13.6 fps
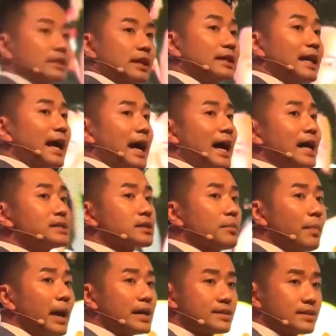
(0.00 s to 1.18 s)
Then I
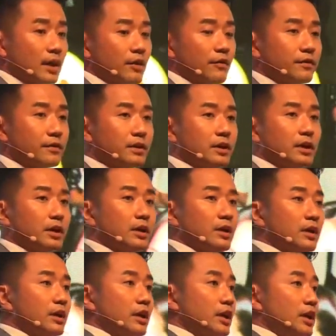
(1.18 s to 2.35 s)
asked myself,
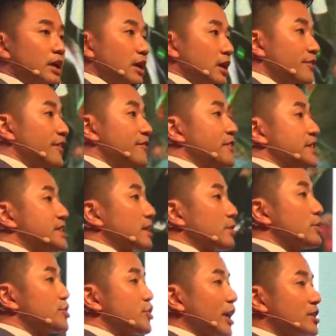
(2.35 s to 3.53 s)
if a
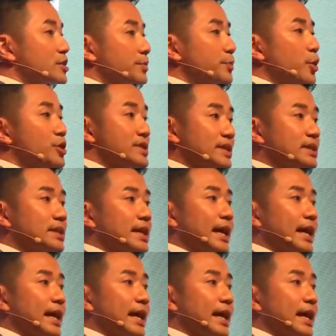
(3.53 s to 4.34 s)
physically challenged person